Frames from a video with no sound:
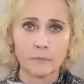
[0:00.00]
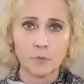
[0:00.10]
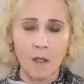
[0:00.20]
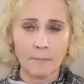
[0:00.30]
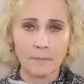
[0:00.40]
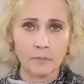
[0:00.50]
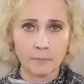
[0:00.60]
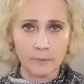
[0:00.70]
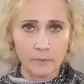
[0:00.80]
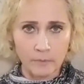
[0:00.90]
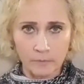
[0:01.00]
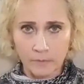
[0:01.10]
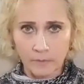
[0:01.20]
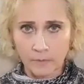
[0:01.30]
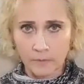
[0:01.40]
traumas and
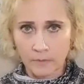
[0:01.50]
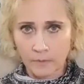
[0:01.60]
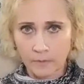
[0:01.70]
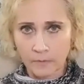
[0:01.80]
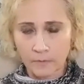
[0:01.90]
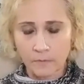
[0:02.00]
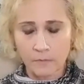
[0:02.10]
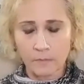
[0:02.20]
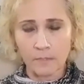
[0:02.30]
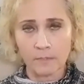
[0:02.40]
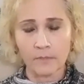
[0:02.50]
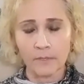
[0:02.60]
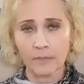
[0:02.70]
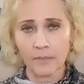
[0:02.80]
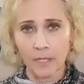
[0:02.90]
abuses and addictions and things
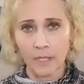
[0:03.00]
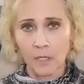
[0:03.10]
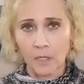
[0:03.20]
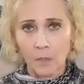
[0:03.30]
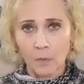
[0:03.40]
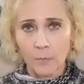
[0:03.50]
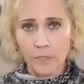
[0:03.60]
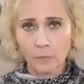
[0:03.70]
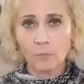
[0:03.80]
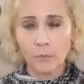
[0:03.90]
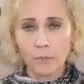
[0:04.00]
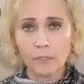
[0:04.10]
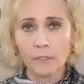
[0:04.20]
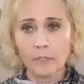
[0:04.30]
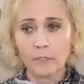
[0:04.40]
like that we can
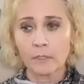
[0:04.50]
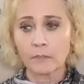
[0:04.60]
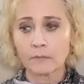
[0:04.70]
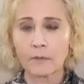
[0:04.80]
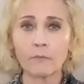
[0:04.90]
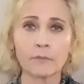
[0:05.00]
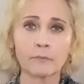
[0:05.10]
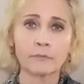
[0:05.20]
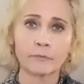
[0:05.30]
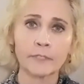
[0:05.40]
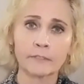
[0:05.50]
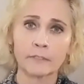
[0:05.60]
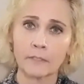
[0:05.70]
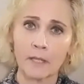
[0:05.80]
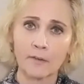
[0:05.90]
really self-inflict a
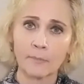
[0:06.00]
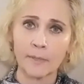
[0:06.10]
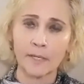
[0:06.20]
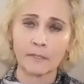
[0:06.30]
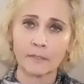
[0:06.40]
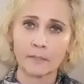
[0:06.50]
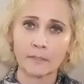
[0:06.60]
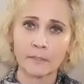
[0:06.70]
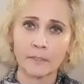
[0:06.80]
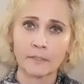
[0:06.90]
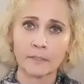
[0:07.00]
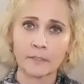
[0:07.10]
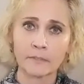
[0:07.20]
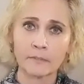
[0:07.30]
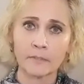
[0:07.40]
lot of pain on on
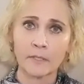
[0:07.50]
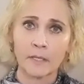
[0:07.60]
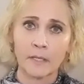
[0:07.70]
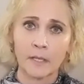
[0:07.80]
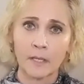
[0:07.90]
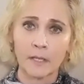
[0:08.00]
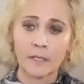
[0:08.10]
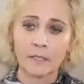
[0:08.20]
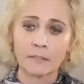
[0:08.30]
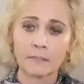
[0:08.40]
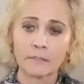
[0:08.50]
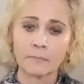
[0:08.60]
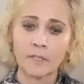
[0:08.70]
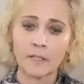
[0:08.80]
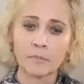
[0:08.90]
us and
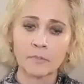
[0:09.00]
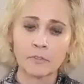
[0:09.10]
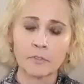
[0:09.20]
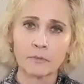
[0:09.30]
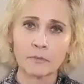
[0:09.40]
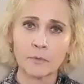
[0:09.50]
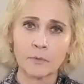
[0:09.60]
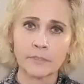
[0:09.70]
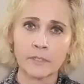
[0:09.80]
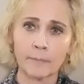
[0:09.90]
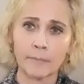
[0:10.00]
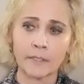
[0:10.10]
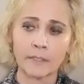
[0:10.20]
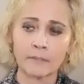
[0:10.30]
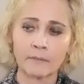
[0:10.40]
sometimes just another voice
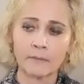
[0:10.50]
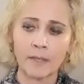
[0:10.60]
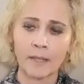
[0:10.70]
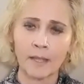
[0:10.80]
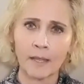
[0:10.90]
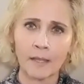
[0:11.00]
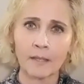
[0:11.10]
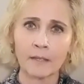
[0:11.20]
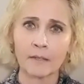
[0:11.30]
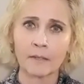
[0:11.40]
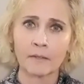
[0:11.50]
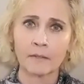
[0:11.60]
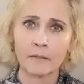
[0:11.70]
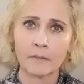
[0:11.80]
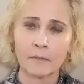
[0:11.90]
coming in saying hey
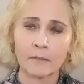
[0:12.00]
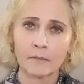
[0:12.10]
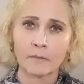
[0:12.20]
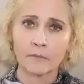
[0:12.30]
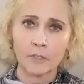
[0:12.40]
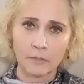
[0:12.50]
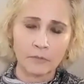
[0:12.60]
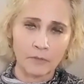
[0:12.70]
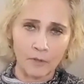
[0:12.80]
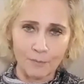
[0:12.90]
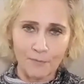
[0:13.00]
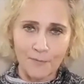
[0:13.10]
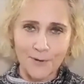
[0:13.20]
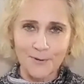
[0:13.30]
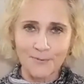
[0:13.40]
check yourself
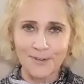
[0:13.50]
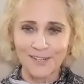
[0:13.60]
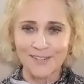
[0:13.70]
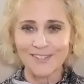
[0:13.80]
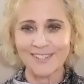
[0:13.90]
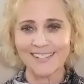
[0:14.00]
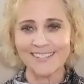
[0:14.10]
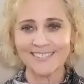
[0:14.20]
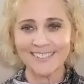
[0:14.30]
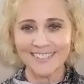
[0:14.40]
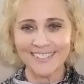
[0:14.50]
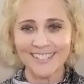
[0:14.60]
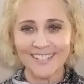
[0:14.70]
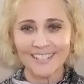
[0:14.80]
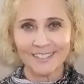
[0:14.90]
before you wreck yourself and
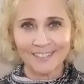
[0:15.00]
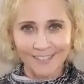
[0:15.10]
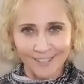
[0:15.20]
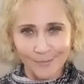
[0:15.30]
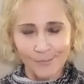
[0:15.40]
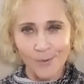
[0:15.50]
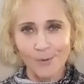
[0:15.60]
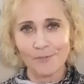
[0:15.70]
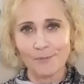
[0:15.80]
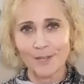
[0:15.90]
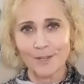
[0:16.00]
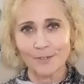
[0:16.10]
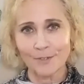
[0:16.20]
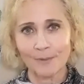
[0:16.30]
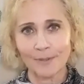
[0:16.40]
let's get some more
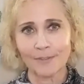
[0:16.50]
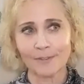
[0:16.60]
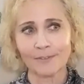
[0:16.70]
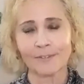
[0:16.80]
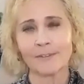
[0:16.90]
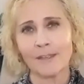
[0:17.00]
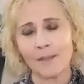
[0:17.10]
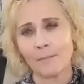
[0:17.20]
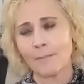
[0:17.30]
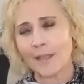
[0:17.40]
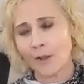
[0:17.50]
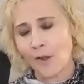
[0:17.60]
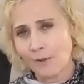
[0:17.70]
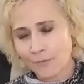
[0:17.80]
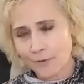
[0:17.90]
information about this and may i
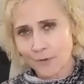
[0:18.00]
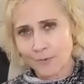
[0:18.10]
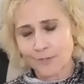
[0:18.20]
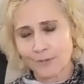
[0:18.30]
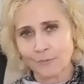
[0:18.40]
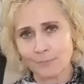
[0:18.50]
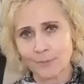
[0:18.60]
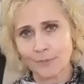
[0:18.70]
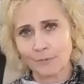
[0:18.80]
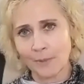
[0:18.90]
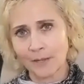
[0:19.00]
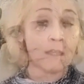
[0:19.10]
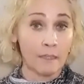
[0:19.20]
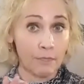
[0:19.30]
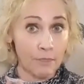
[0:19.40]
offer you a different
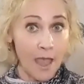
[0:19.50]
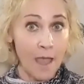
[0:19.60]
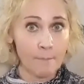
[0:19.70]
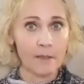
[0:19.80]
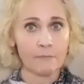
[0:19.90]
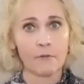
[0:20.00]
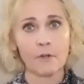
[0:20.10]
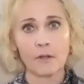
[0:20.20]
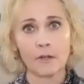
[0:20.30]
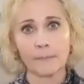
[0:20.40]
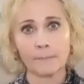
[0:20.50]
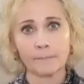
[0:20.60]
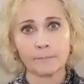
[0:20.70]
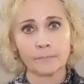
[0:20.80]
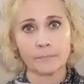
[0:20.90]
perspective that by far
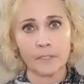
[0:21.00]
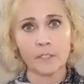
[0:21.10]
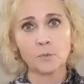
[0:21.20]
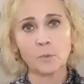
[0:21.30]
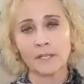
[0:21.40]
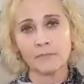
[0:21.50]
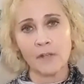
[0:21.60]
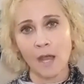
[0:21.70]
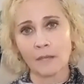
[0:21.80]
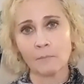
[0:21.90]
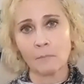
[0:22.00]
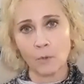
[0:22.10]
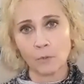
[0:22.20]
is what i've gotten